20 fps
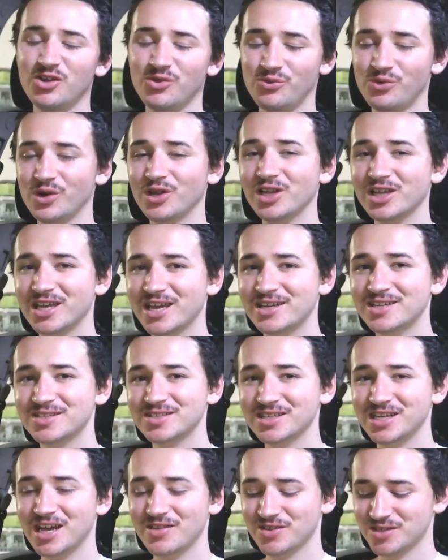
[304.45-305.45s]
Really keen to
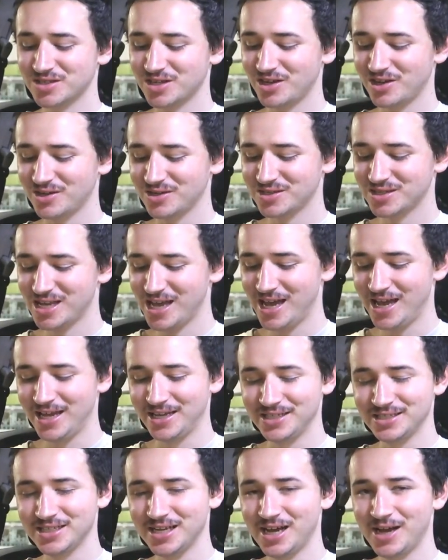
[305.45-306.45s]
see how this goes.
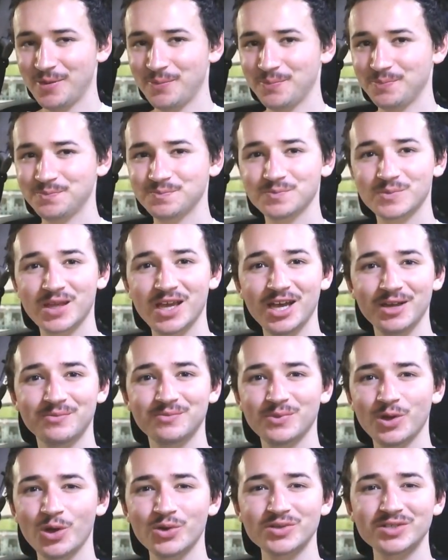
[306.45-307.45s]
And yeah,
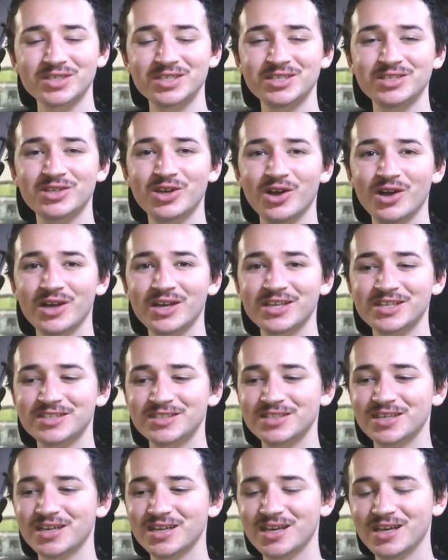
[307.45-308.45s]
I'll see you
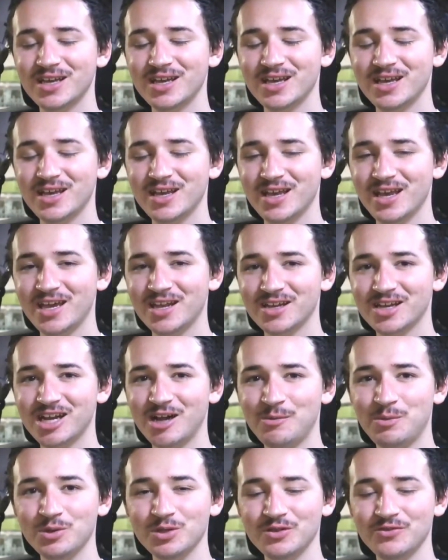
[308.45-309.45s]
guys in a
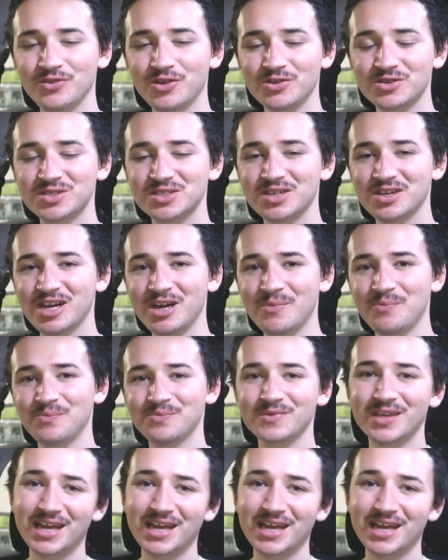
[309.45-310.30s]
couple of vlogs time.